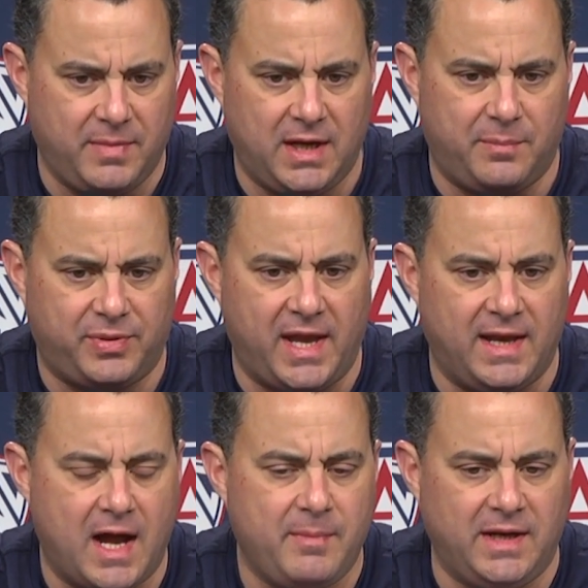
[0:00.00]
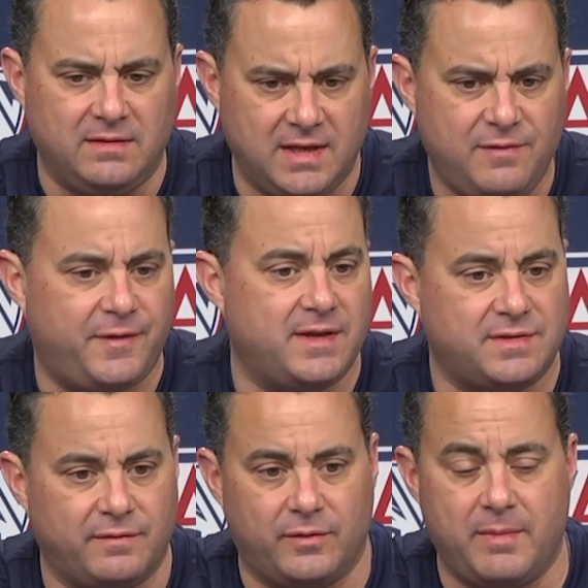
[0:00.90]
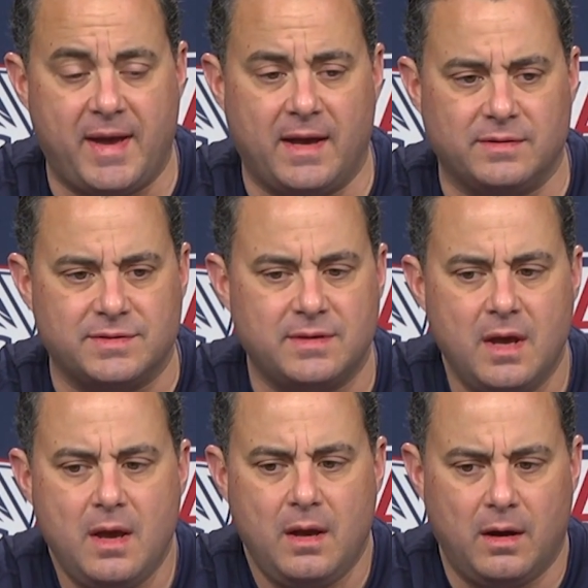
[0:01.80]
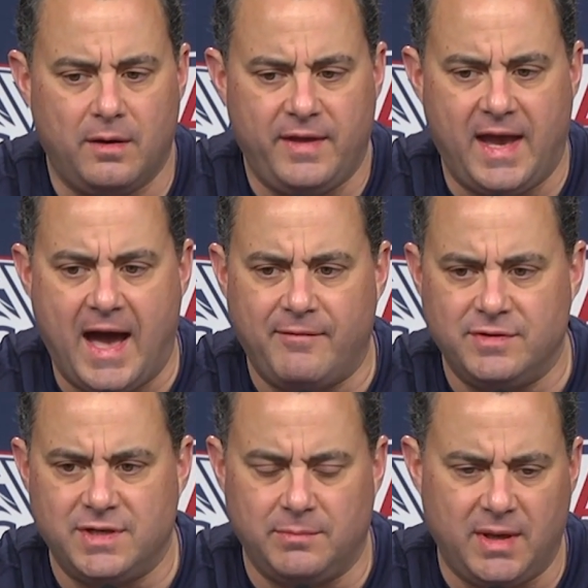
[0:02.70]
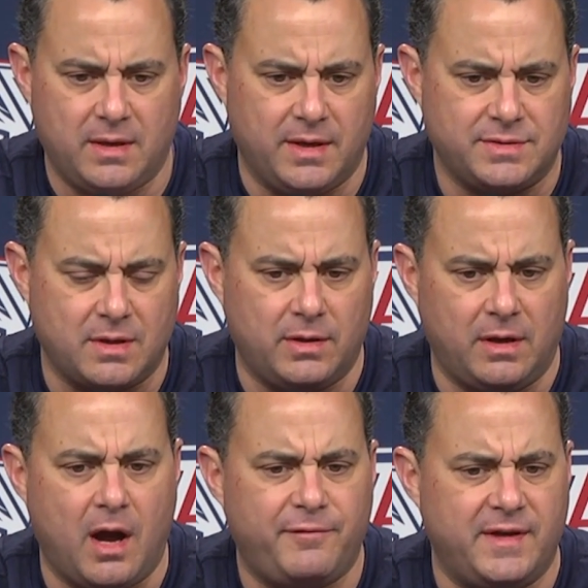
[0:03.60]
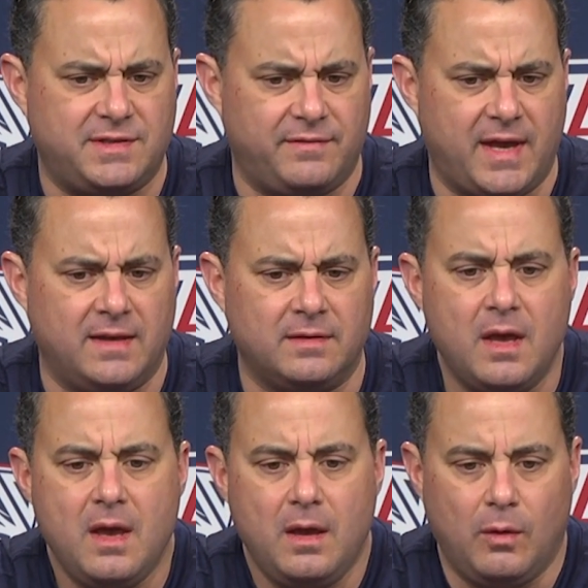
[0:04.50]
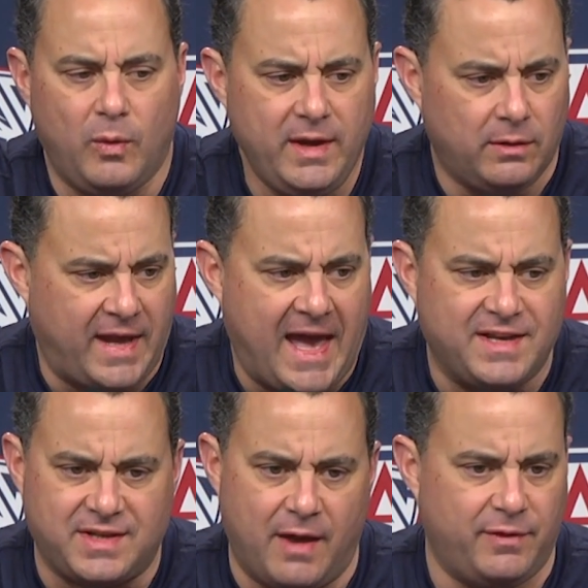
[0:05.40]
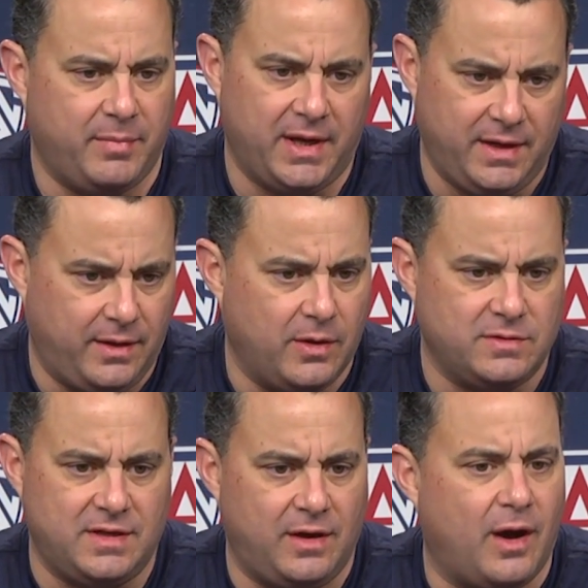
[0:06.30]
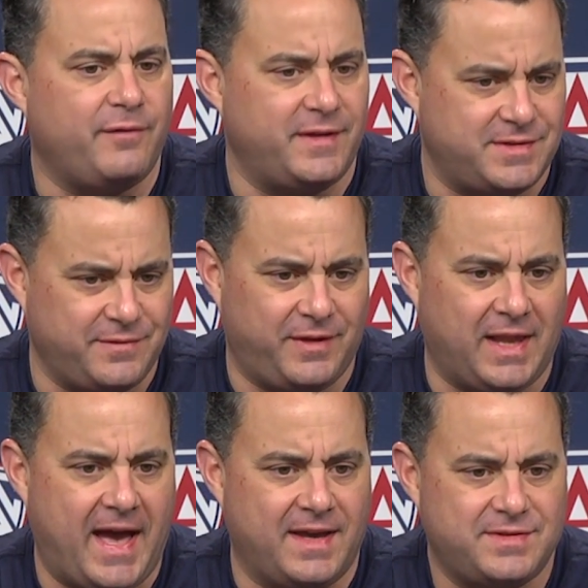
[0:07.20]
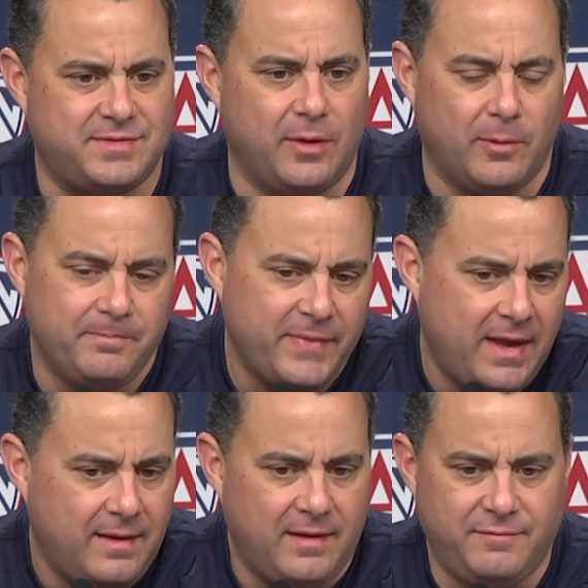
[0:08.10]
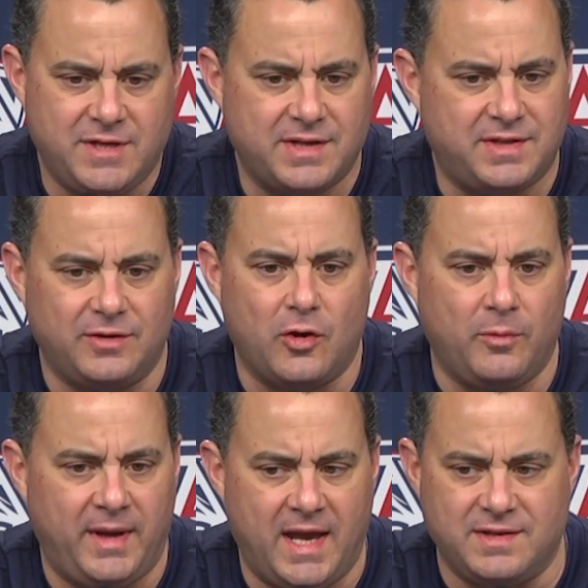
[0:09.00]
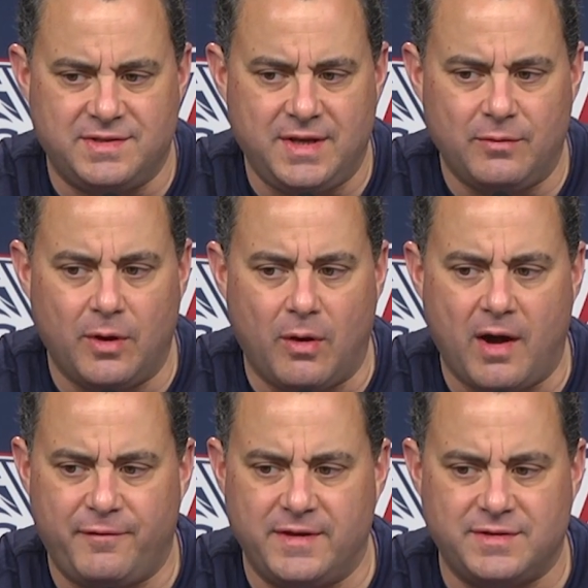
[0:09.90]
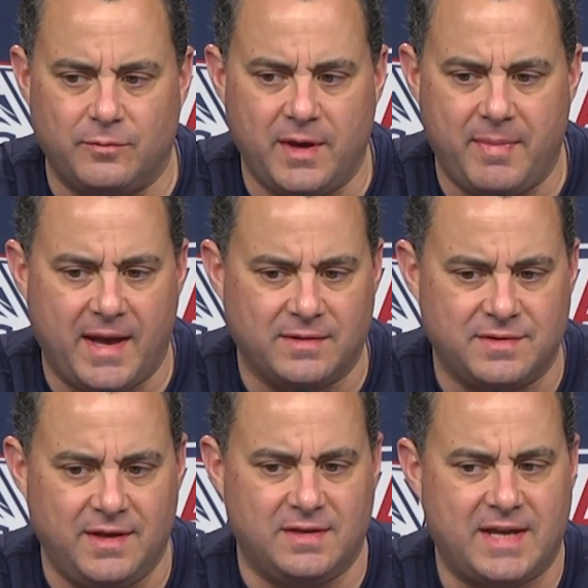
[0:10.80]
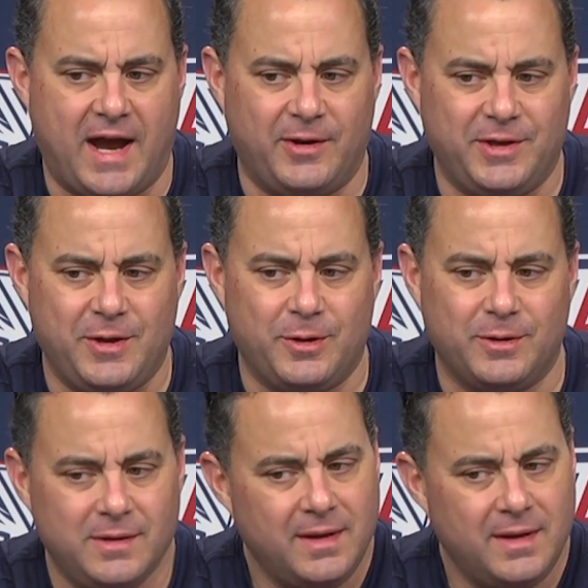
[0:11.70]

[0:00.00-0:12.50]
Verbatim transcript: minute played, how many defensive rebounds are they averaging? Because on the offensive end, we don't ask everybody to go to the offensive glass. So if Justin Coleman has zero offensive rebounds the entire year,